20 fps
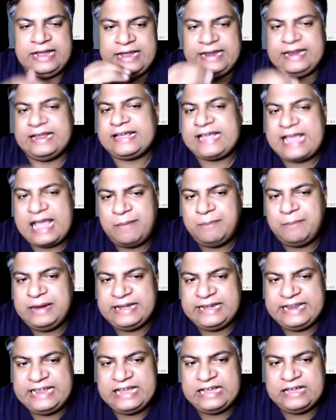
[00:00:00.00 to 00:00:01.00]
In a CAB
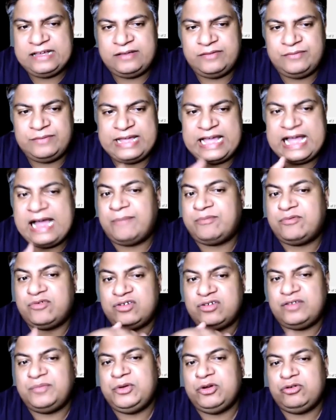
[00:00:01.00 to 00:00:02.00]
meeting, we have
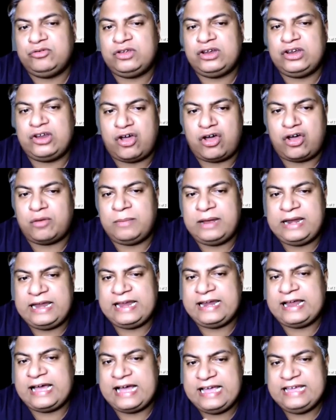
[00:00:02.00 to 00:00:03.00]
to review the normal
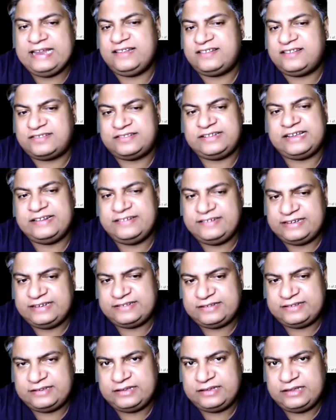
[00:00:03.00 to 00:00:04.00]
and high risk
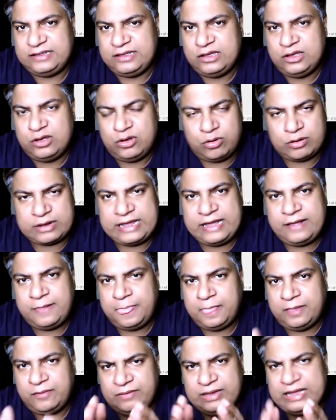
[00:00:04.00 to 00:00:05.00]
changes. Okay,
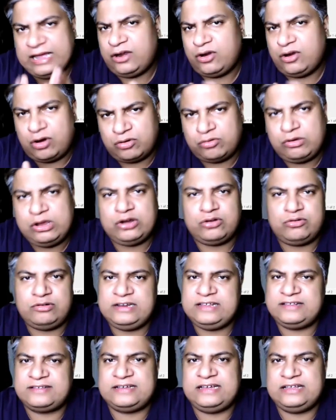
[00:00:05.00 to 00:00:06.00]
we are not going to
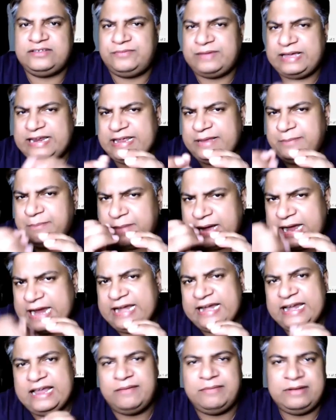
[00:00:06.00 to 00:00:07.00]
discuss very
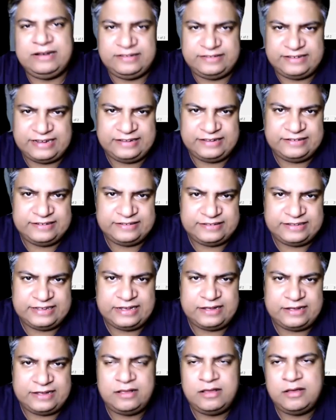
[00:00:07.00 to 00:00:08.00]
mild level changes
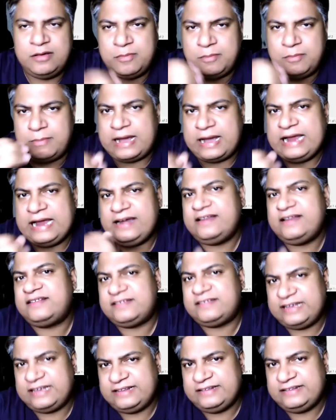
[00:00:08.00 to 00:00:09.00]
there, mild
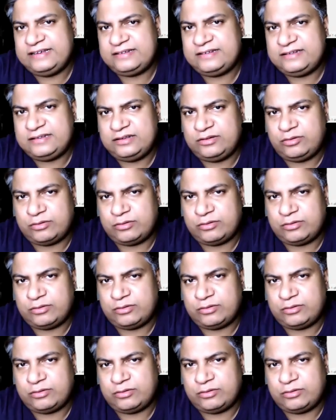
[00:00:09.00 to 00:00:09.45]
risk changes.